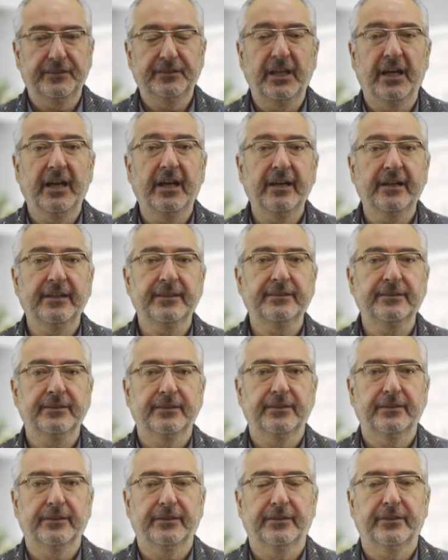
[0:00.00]
It is hard
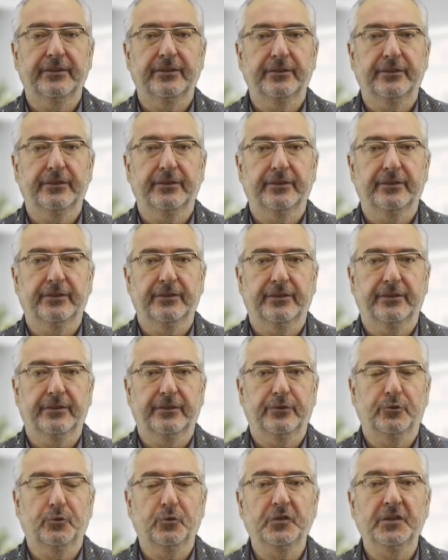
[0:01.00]

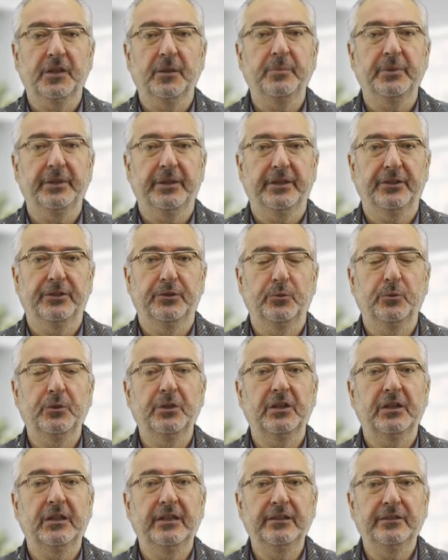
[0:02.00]
to separate the
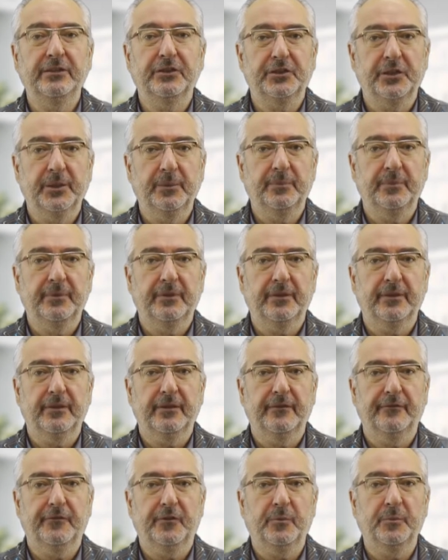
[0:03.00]
word leadership
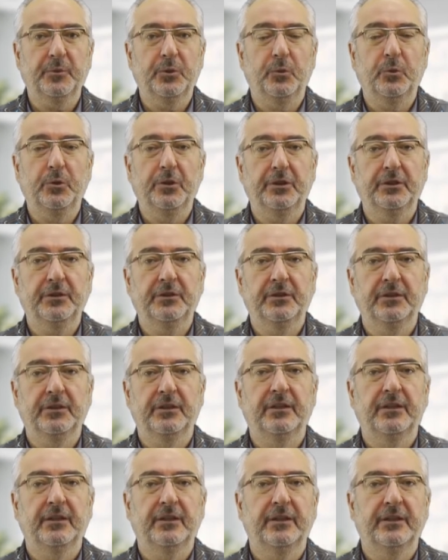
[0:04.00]
from the word
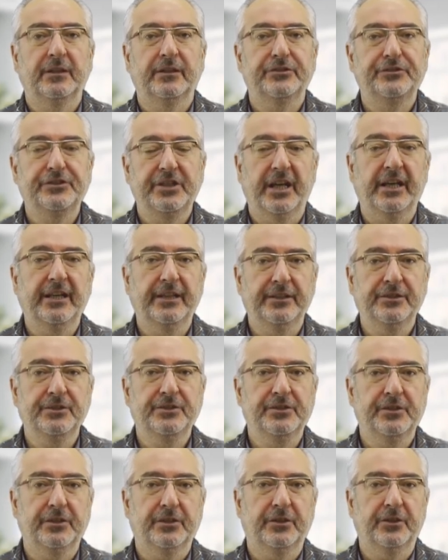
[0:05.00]

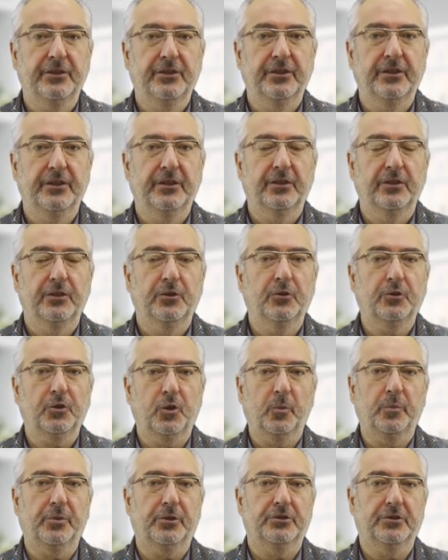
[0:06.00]
challenge
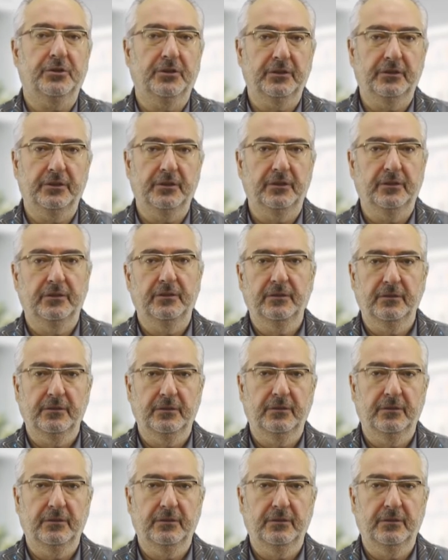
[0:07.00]
or opportunity.